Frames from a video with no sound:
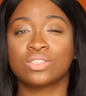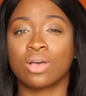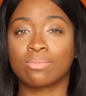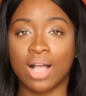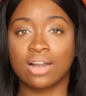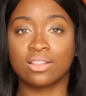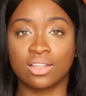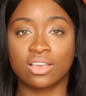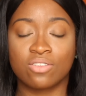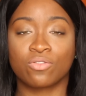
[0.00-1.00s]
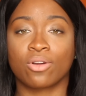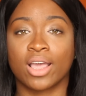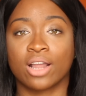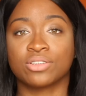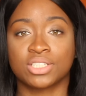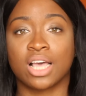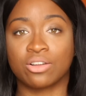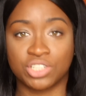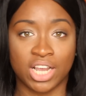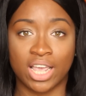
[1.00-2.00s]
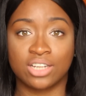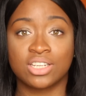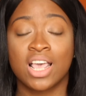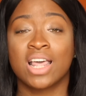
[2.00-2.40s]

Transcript: so I'm kind of looking for a hairstyle change.